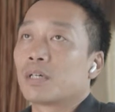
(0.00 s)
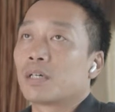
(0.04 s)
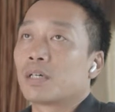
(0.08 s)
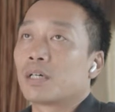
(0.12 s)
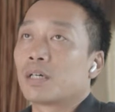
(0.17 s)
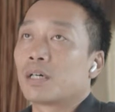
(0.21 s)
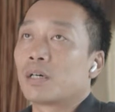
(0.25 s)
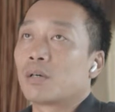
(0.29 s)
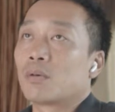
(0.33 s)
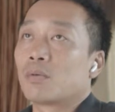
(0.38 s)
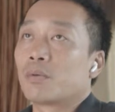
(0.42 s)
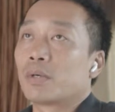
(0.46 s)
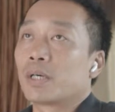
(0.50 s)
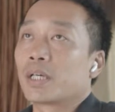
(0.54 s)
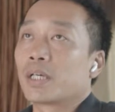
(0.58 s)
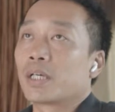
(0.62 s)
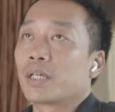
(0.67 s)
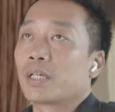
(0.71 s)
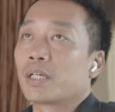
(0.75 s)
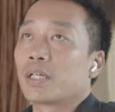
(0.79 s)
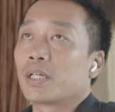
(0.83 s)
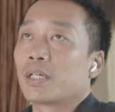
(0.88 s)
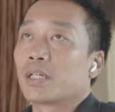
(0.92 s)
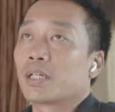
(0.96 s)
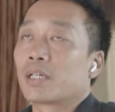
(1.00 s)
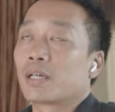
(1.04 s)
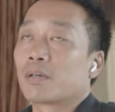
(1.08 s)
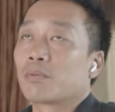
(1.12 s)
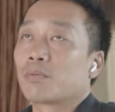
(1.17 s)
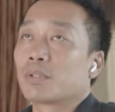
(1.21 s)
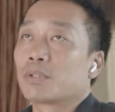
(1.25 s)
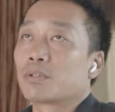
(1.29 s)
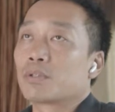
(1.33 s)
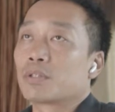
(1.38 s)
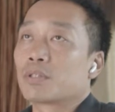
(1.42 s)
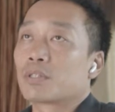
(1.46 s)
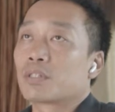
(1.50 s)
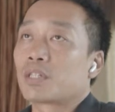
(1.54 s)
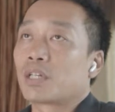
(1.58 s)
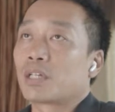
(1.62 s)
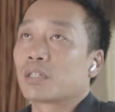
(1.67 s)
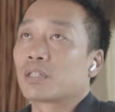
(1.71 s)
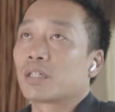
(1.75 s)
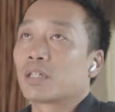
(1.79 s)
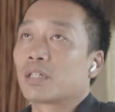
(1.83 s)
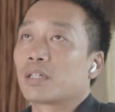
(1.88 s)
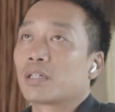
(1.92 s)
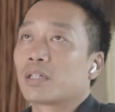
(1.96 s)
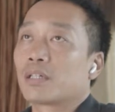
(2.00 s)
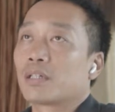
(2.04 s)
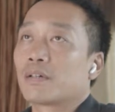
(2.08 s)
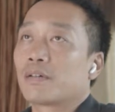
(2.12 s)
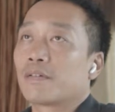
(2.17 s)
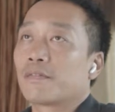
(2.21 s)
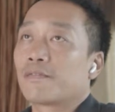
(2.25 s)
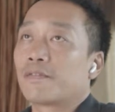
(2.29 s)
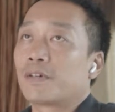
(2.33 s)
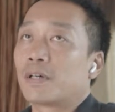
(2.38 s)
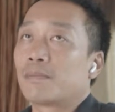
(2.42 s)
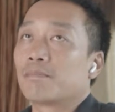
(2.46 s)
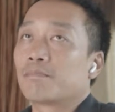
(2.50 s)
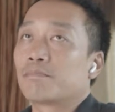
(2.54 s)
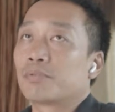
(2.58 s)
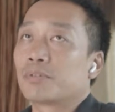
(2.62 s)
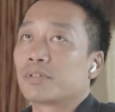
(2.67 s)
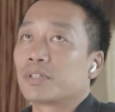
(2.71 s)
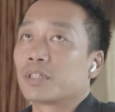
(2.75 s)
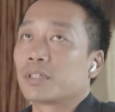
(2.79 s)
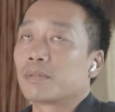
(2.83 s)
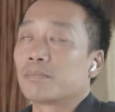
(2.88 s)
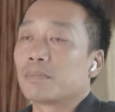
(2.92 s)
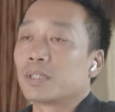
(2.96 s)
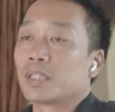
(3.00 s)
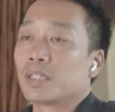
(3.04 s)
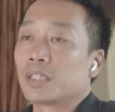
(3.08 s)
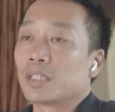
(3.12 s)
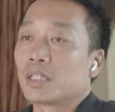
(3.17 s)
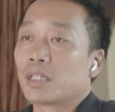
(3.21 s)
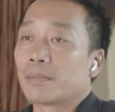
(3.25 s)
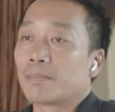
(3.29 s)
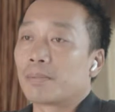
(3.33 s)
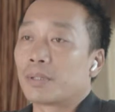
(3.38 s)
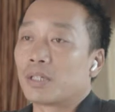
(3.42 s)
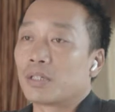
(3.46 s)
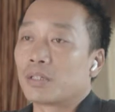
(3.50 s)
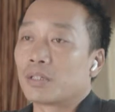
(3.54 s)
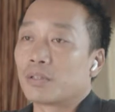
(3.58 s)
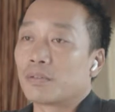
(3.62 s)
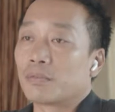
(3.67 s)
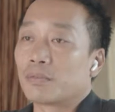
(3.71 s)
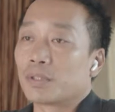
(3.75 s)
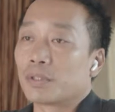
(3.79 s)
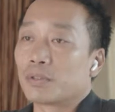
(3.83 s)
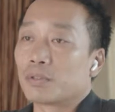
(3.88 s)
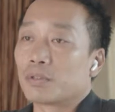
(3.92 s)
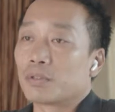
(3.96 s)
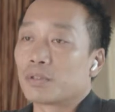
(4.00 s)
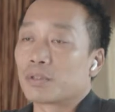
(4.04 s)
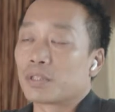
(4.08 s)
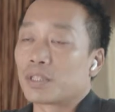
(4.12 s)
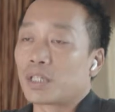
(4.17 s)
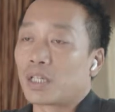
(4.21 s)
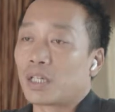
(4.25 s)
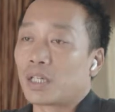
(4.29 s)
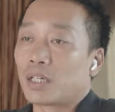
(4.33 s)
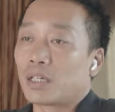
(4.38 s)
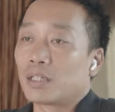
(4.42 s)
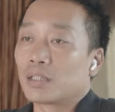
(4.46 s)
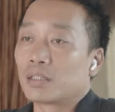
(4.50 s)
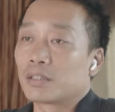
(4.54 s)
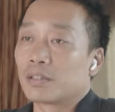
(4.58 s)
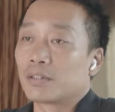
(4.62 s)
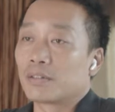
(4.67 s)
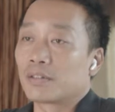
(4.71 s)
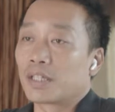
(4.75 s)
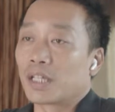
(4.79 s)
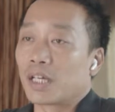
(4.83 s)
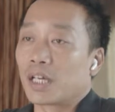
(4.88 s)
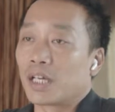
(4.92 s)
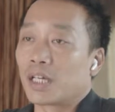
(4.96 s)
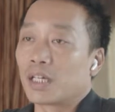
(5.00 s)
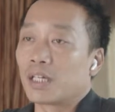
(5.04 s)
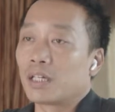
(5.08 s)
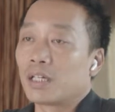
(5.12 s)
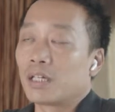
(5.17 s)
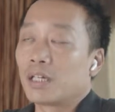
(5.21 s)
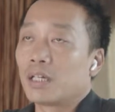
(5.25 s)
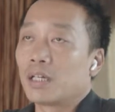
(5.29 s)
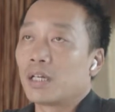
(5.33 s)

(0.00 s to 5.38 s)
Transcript: a way, like which is starting from printed media point of view to start the thing.